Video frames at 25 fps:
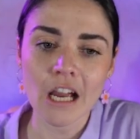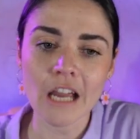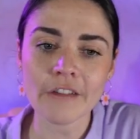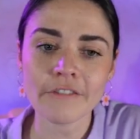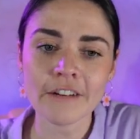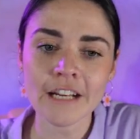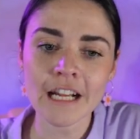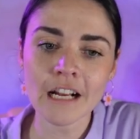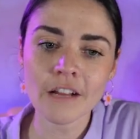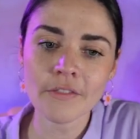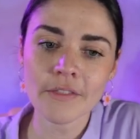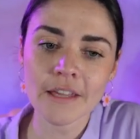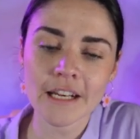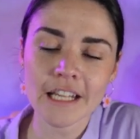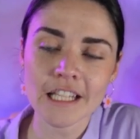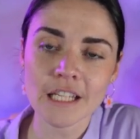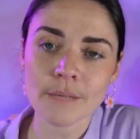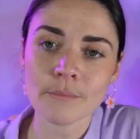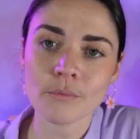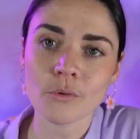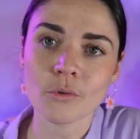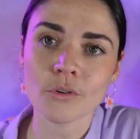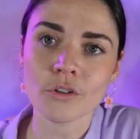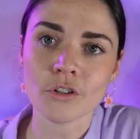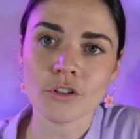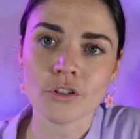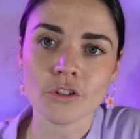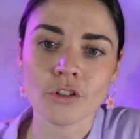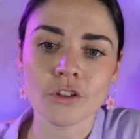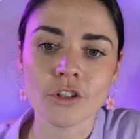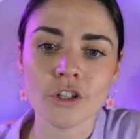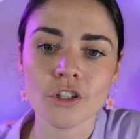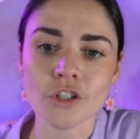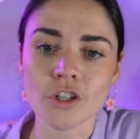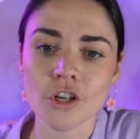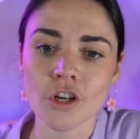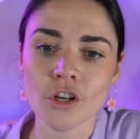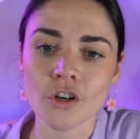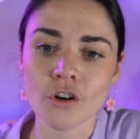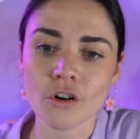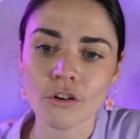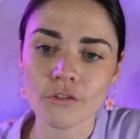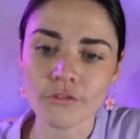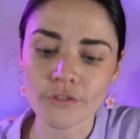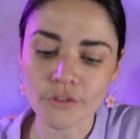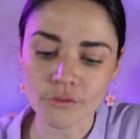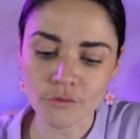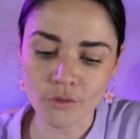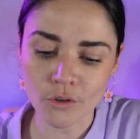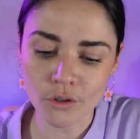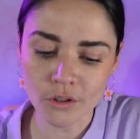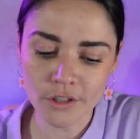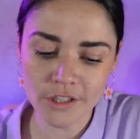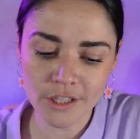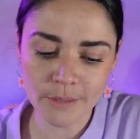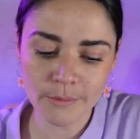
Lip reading: Every now and then it's important too to turn off the ruler.